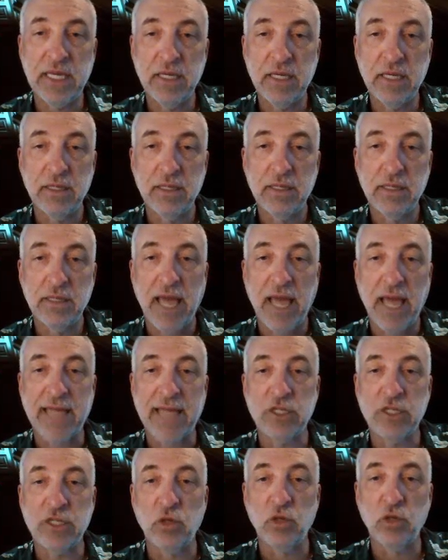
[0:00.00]
the
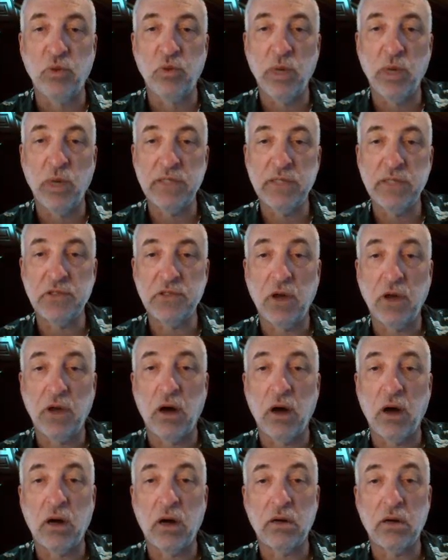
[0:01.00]
axial
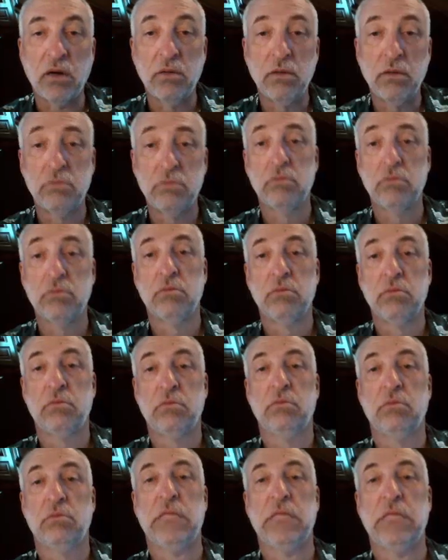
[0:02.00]
points are
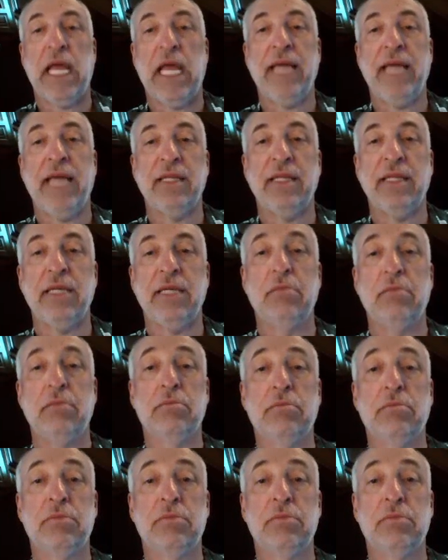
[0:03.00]
at